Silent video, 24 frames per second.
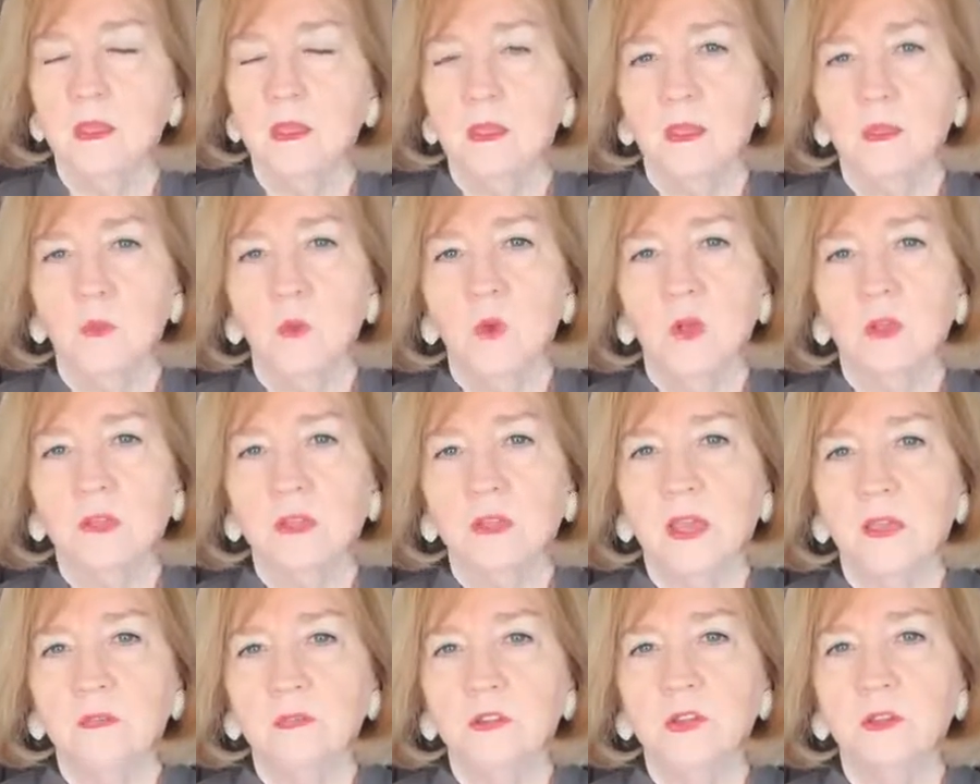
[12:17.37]
Well,
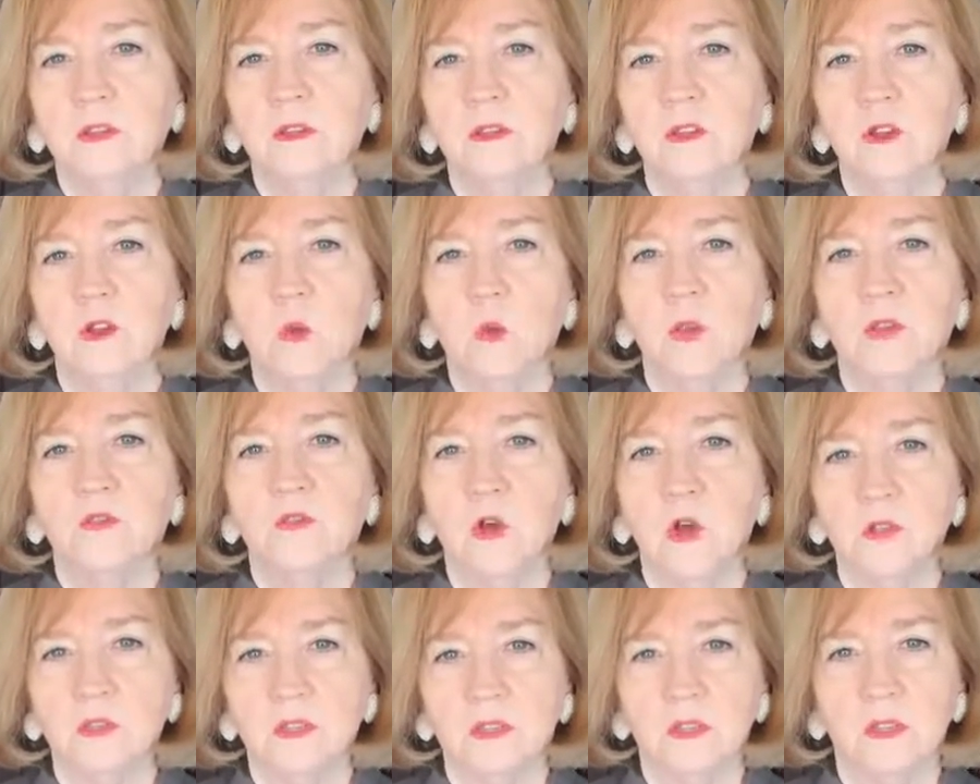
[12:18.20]
Kevin, you know, we've
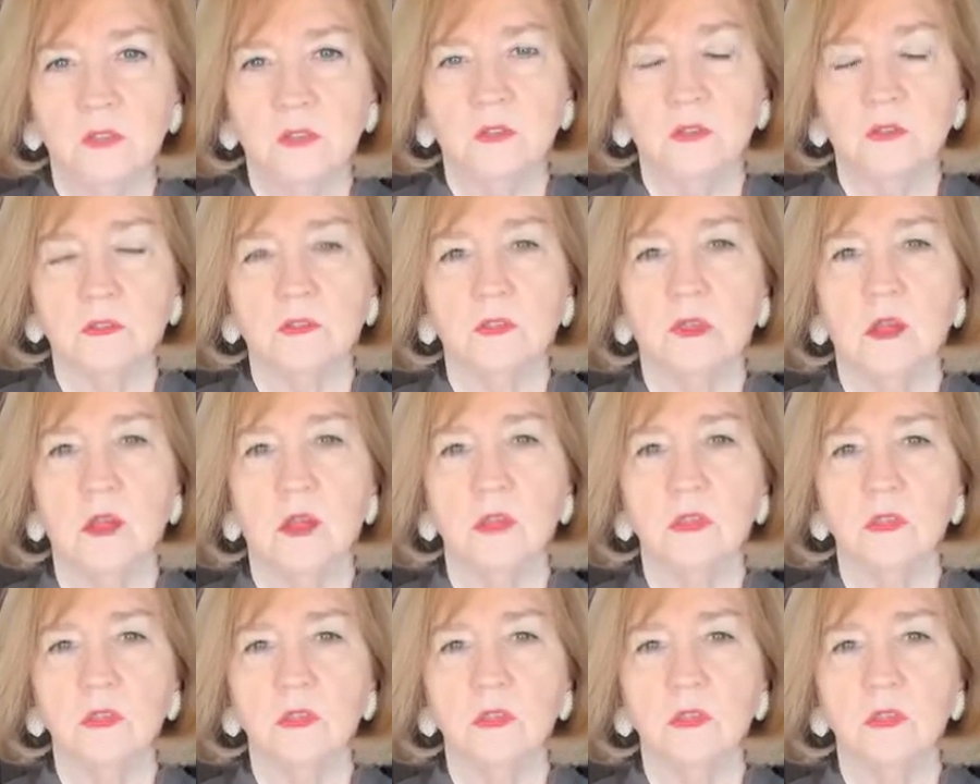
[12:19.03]
all seen this on the